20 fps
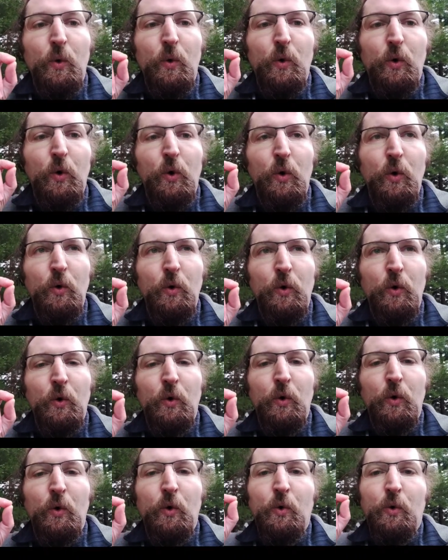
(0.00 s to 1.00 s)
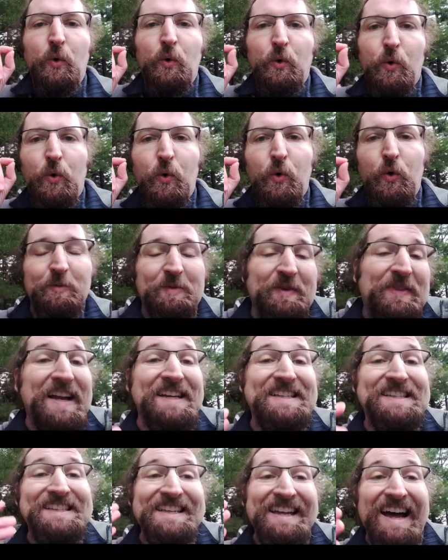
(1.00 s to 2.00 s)
oo, oo. But
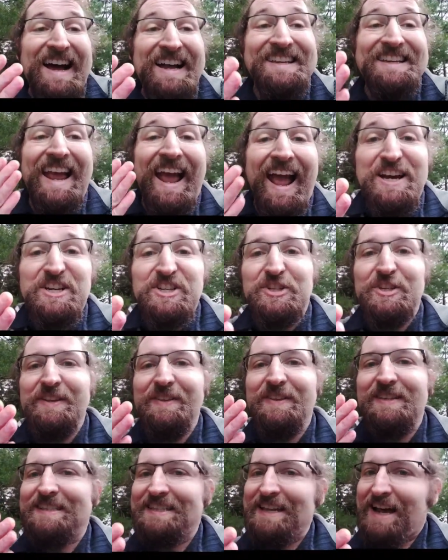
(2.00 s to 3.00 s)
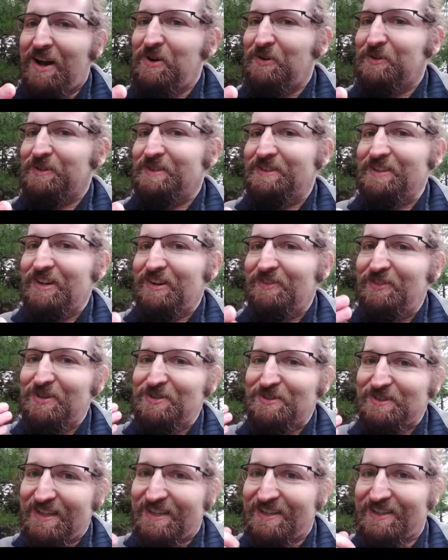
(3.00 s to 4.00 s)
that's not actually the sound of
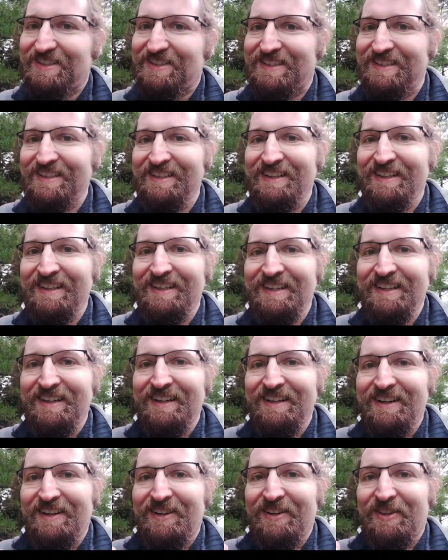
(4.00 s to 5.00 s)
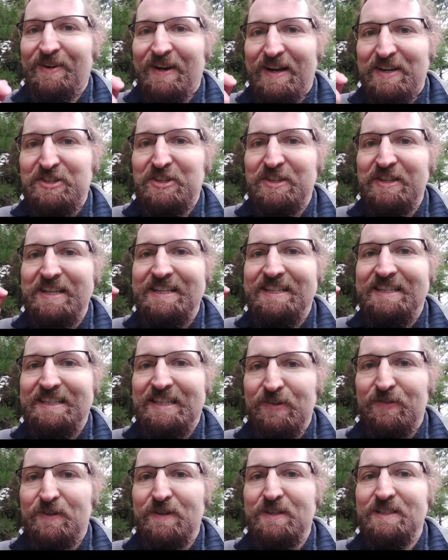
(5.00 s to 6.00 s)
those letters. They're actually
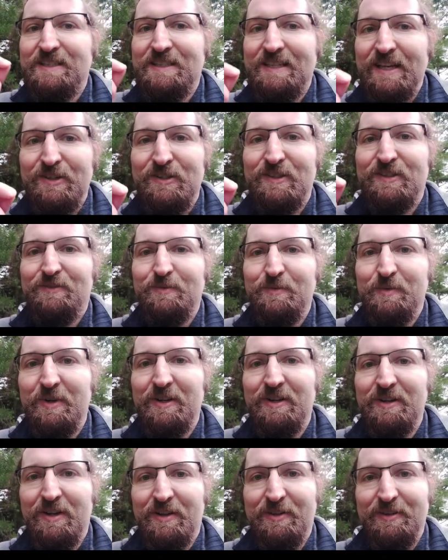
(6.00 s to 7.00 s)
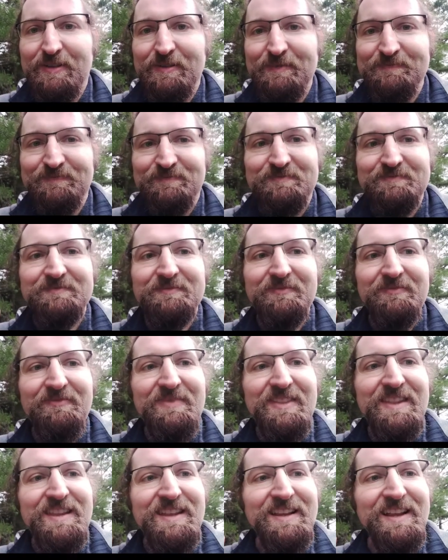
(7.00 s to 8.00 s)
different sounds from one another.
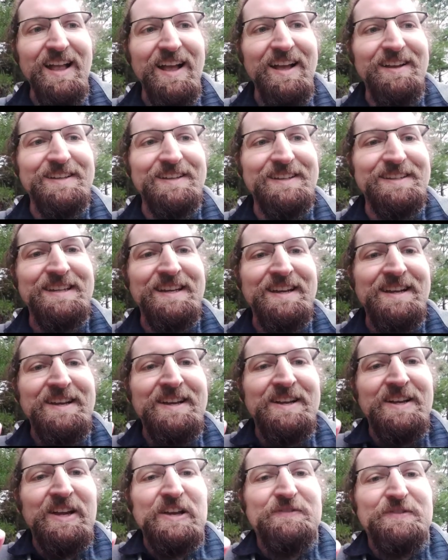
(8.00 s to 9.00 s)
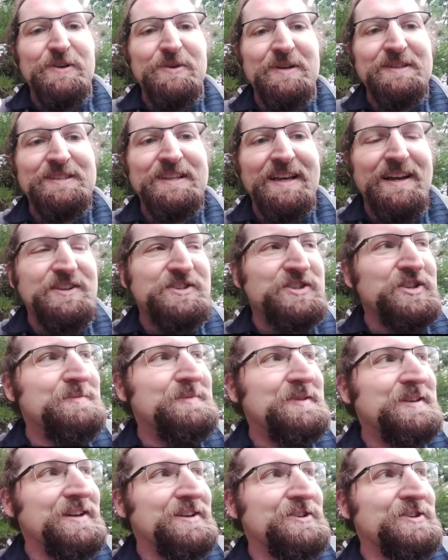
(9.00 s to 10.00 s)
And if you want to actually
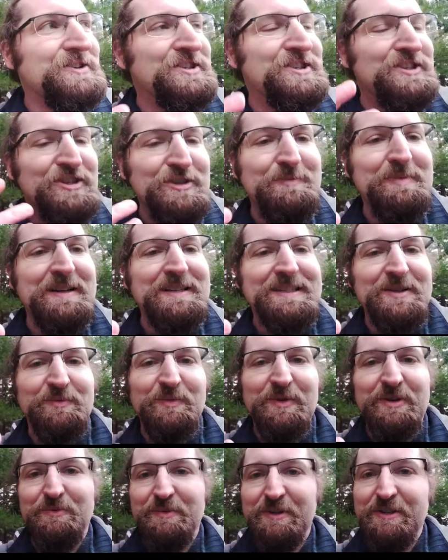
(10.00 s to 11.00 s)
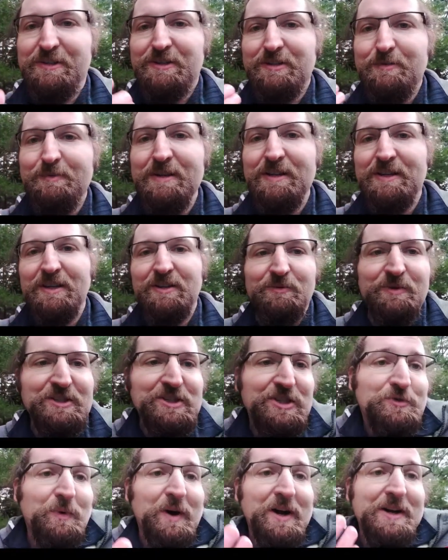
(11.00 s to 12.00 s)
be understood by someone when you're speaking, which
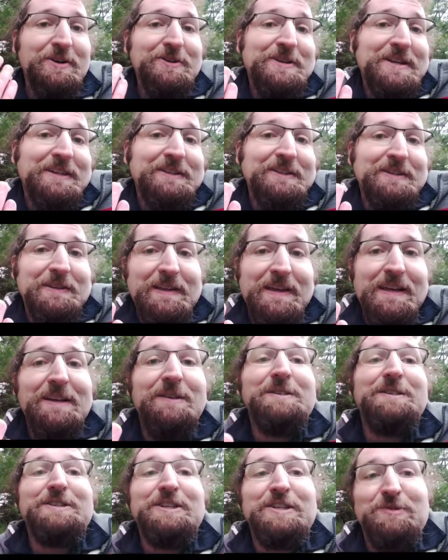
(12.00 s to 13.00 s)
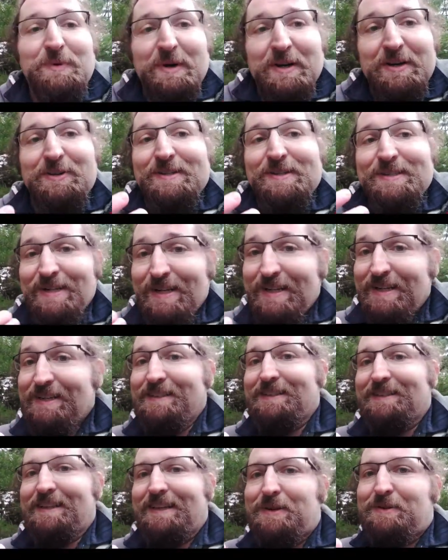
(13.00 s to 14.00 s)
is why you're taking the language, it's why you're studying
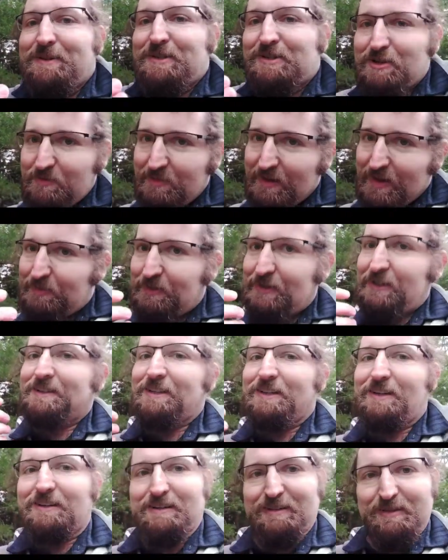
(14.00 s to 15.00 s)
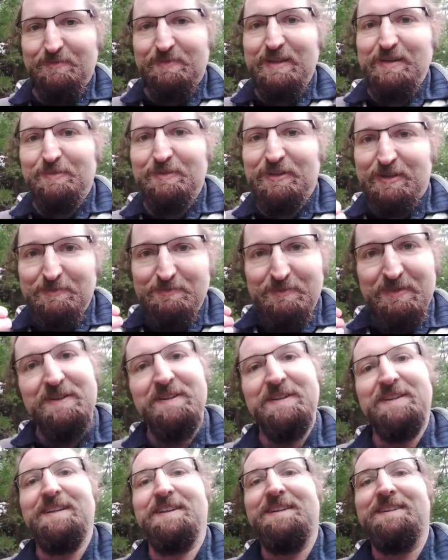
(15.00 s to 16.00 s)
the language, to be able to talk, to be able to
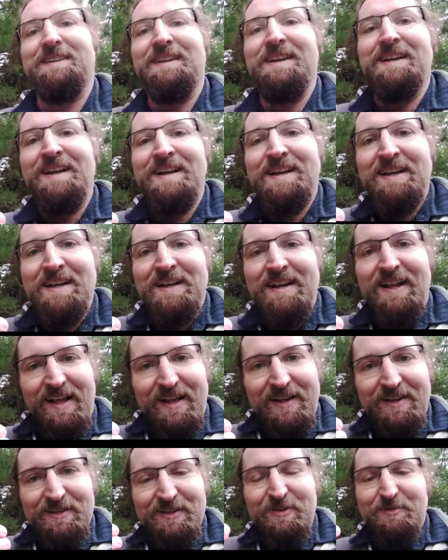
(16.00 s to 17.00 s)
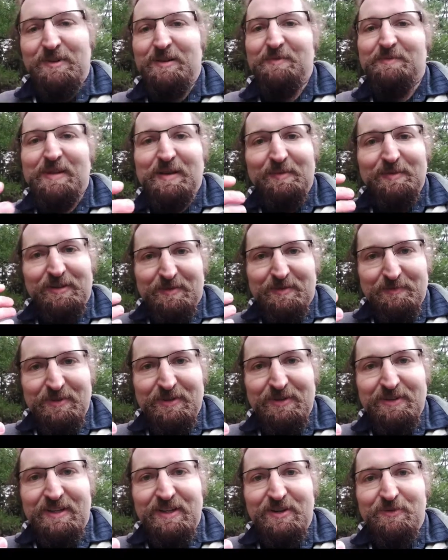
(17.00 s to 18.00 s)
communicate. And you want to be able to
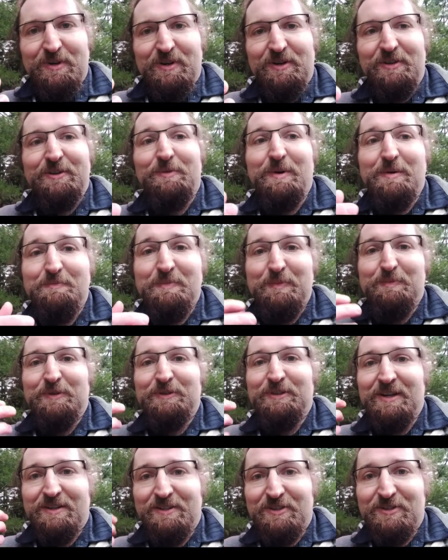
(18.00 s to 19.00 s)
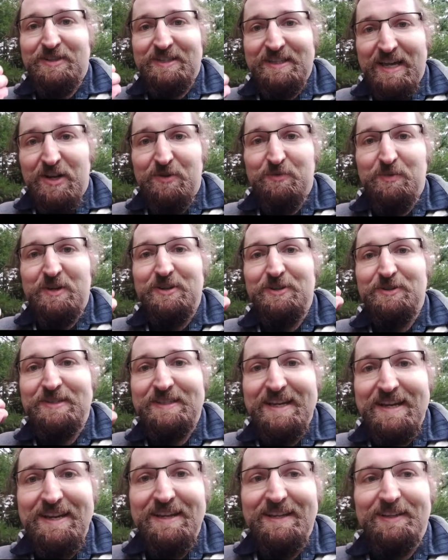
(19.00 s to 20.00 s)
communicate well, you want people to understand what you're
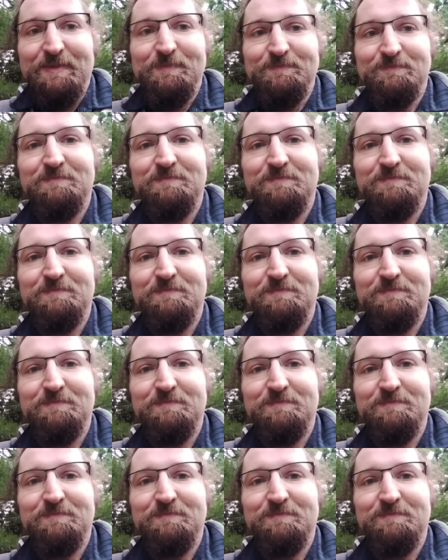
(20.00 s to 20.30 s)
saying,